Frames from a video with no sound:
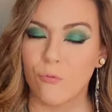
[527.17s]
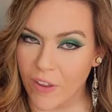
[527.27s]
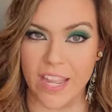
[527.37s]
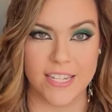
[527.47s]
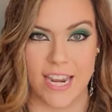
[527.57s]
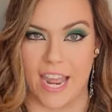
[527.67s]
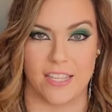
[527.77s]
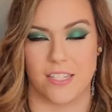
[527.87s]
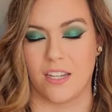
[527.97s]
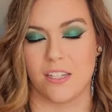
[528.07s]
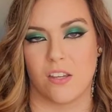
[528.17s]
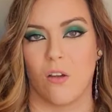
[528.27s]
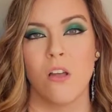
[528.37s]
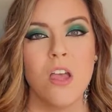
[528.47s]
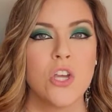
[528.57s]
fantastic
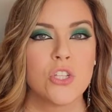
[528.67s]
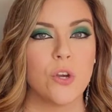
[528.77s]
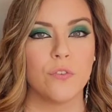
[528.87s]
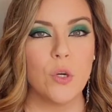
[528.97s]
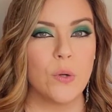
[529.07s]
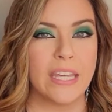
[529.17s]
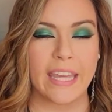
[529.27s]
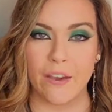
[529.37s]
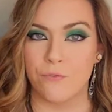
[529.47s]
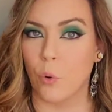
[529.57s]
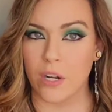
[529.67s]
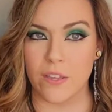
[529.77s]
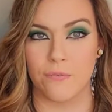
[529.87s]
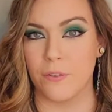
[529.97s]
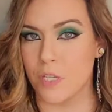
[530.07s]
deal. So if you can get
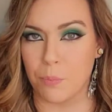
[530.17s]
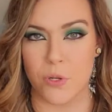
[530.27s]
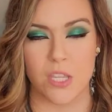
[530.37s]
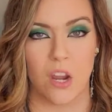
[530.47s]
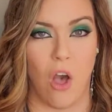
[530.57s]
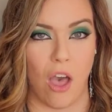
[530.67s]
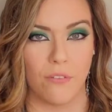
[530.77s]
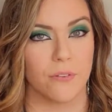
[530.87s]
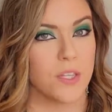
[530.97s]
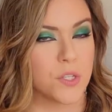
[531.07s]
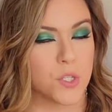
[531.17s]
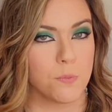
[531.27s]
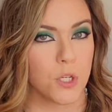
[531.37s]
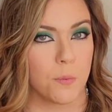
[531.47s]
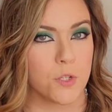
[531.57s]
40, 50% off of this
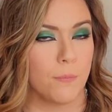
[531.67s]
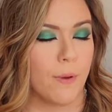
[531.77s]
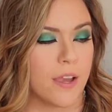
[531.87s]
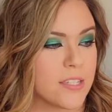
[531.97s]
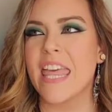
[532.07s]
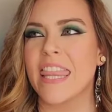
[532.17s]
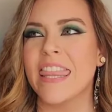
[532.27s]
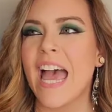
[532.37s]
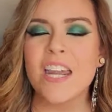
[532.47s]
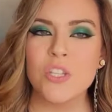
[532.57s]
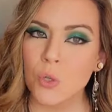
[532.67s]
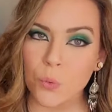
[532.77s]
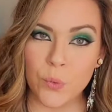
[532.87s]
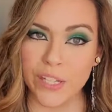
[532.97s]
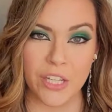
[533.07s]
subscription box, that is a
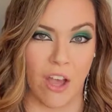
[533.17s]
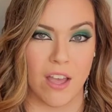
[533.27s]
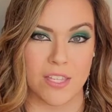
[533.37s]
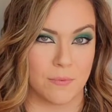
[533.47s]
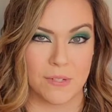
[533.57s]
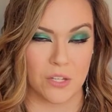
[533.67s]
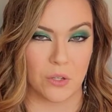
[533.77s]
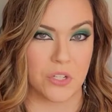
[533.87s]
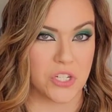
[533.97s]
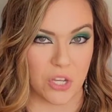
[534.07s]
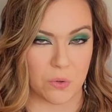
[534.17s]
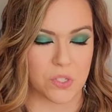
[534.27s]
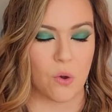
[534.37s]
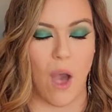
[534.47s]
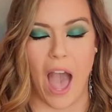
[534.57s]
really awesome deal to do.
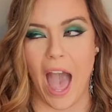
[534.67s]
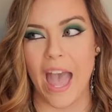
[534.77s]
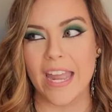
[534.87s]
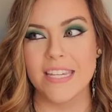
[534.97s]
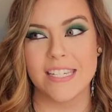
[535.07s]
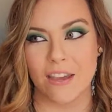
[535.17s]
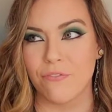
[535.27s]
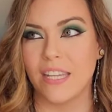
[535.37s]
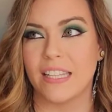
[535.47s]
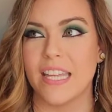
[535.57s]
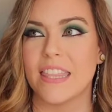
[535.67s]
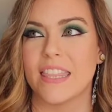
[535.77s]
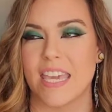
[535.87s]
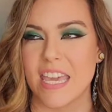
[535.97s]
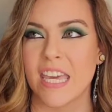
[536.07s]
So I definitely
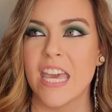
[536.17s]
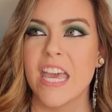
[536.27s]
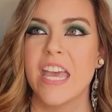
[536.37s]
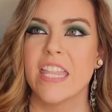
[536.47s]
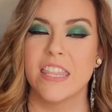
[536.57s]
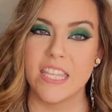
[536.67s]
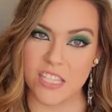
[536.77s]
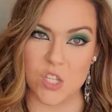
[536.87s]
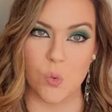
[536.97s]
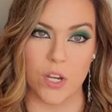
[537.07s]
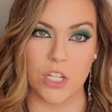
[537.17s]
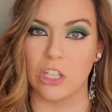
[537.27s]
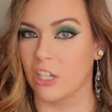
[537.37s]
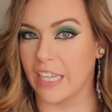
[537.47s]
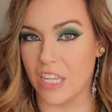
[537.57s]
think this is one to
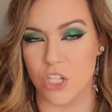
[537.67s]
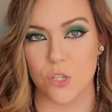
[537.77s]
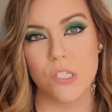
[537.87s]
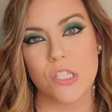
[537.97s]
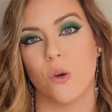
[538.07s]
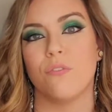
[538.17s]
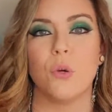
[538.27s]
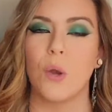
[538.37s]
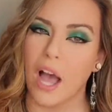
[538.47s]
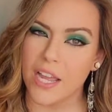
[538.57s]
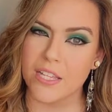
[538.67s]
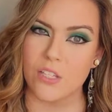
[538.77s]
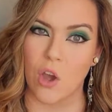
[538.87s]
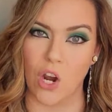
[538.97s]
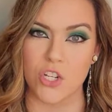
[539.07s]
look into. So if you guys
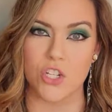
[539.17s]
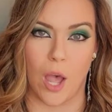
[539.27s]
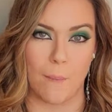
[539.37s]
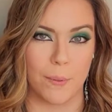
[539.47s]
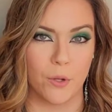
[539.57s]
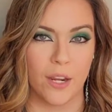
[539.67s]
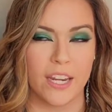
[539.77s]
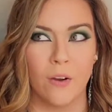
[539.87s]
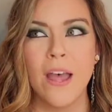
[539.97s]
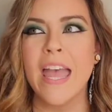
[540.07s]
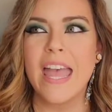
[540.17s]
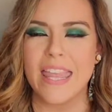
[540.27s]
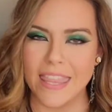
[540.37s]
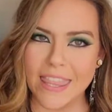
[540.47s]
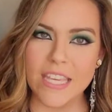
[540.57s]
are shopping right now,
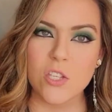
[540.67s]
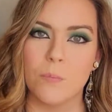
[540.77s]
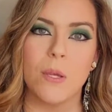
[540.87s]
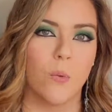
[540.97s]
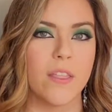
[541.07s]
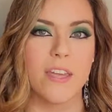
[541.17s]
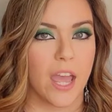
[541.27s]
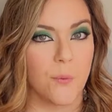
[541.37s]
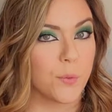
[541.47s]
this would be one that I would